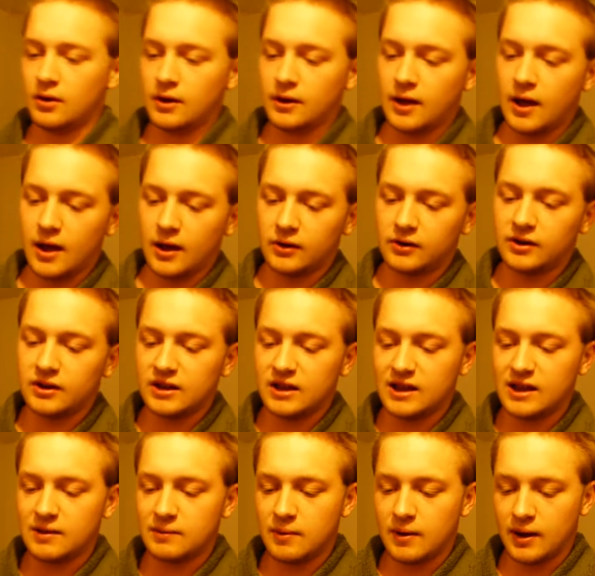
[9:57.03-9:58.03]
guy on
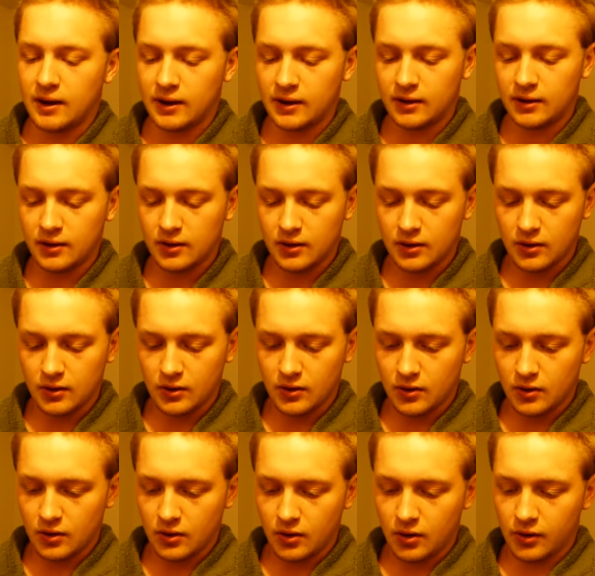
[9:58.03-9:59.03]
eBay
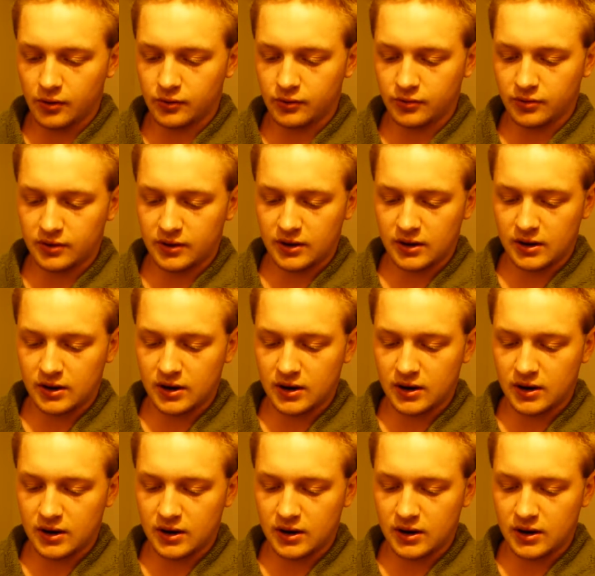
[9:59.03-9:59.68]
under the